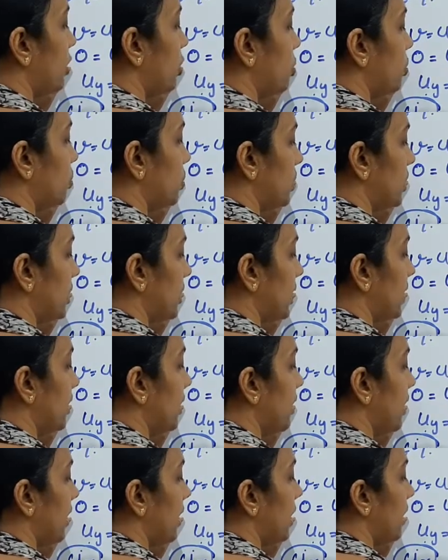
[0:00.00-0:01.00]
into
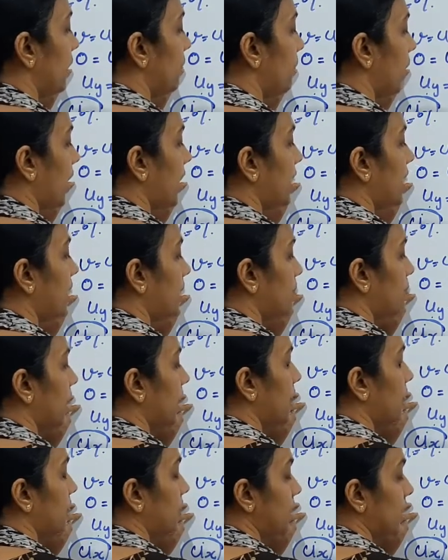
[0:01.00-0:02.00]
T divided
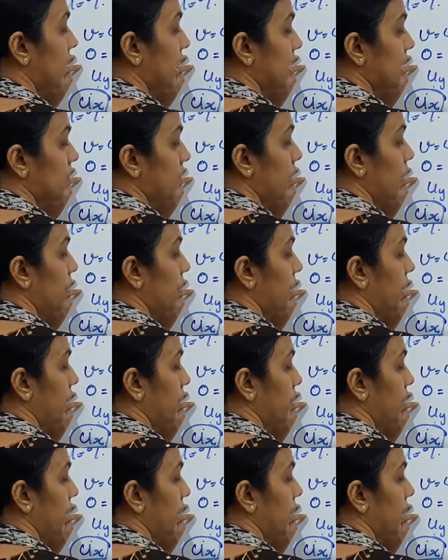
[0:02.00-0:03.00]
by Vx will be
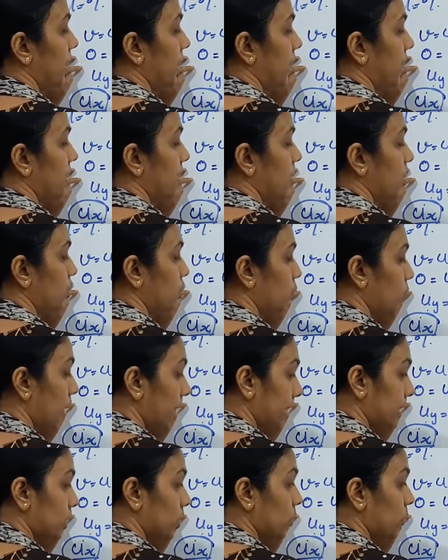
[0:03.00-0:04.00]
remaining as
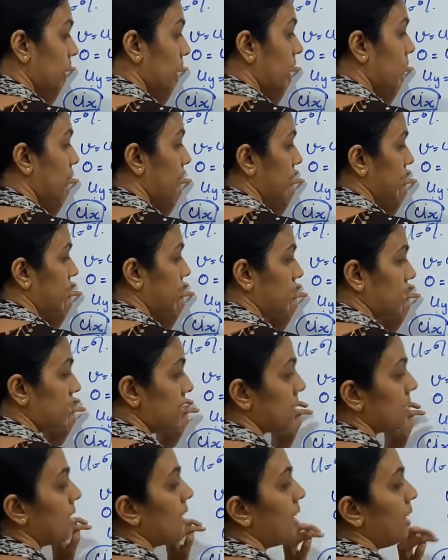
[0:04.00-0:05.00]
Ux only,
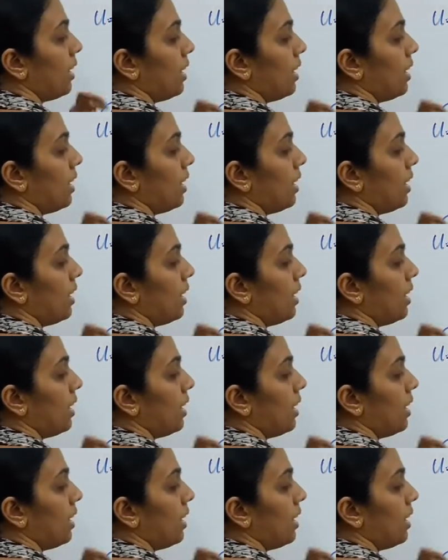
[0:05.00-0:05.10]
because